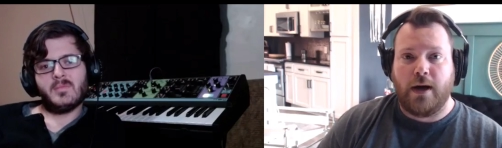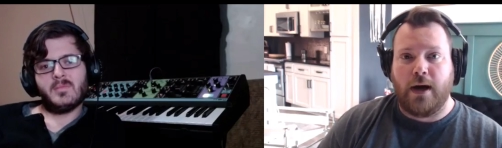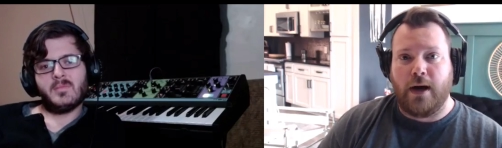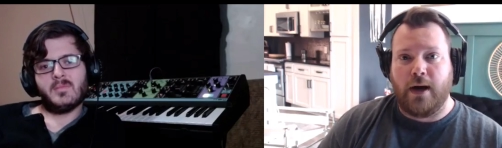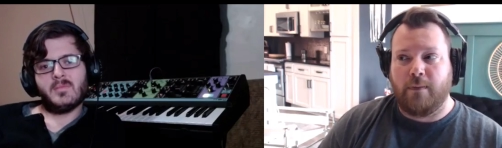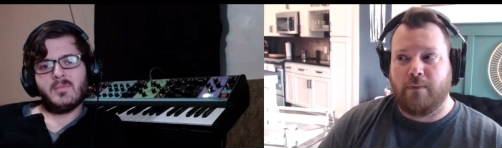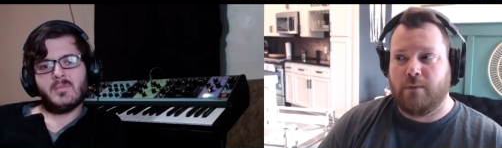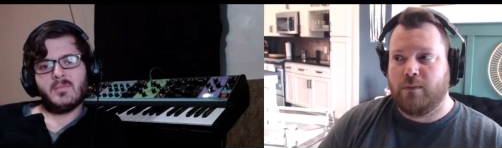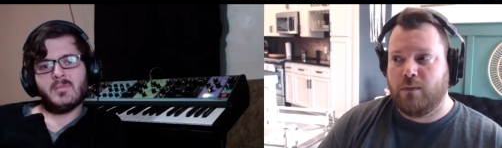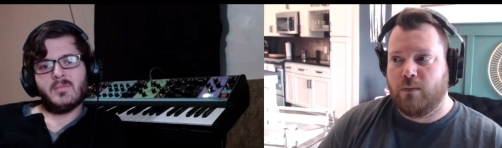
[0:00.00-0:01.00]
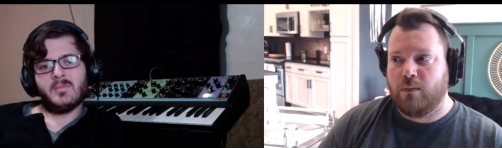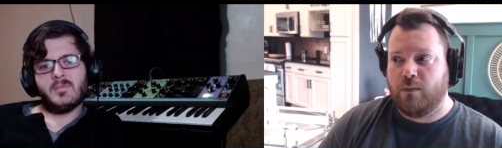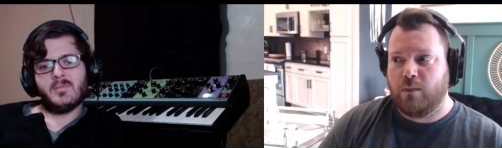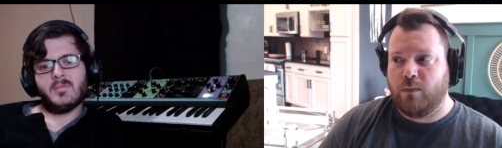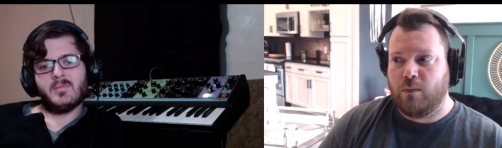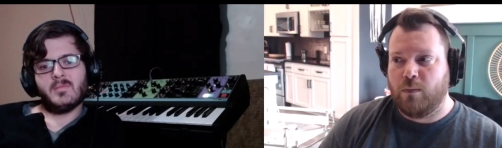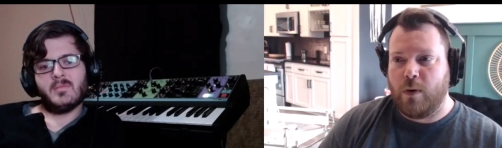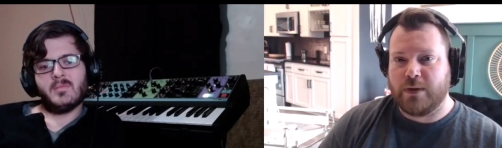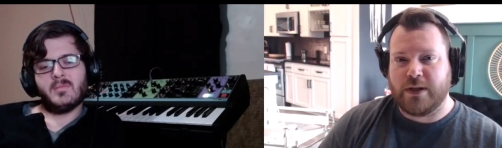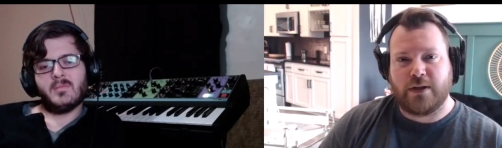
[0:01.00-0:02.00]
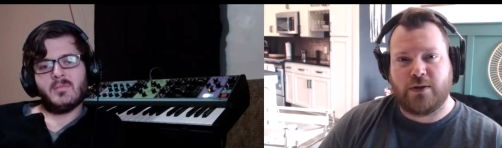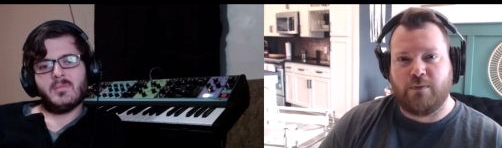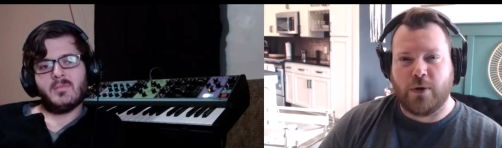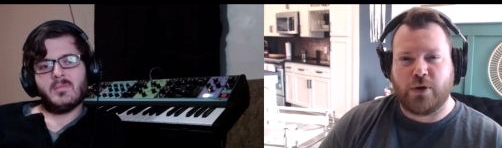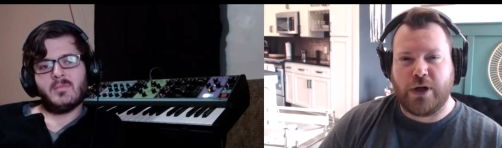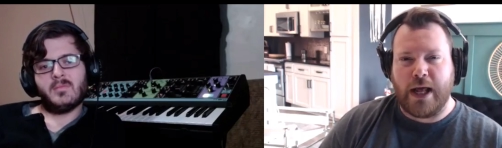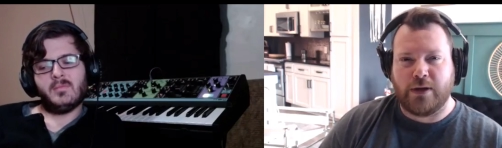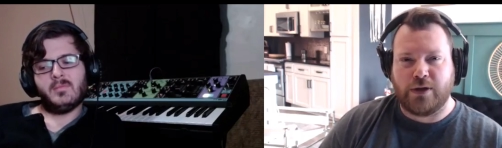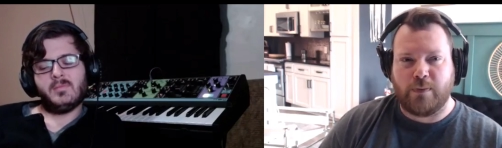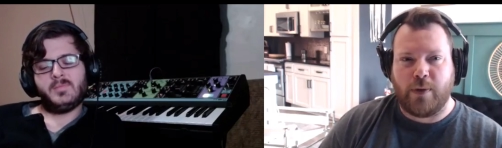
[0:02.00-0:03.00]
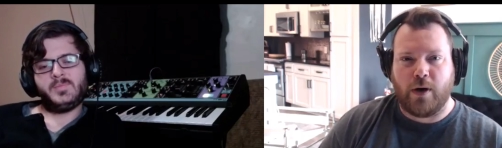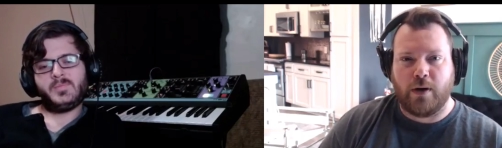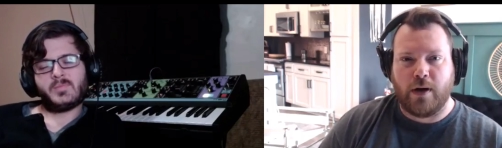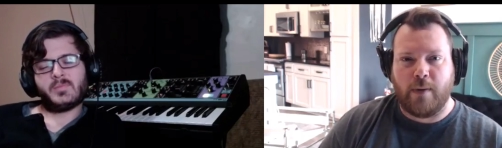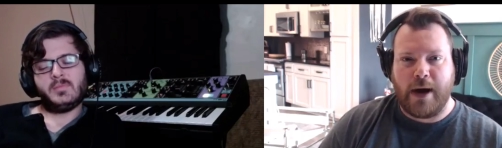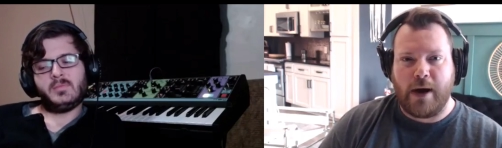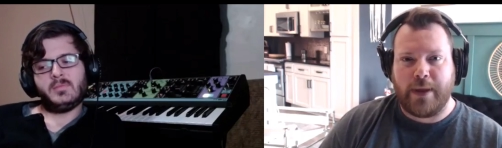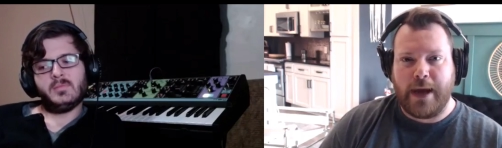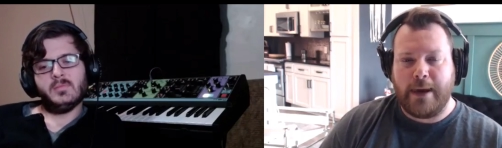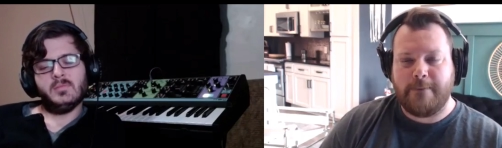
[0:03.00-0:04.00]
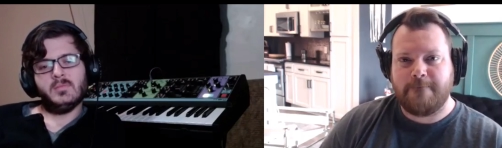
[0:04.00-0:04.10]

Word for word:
Speaker 1: Um, what was the most challenging part about that?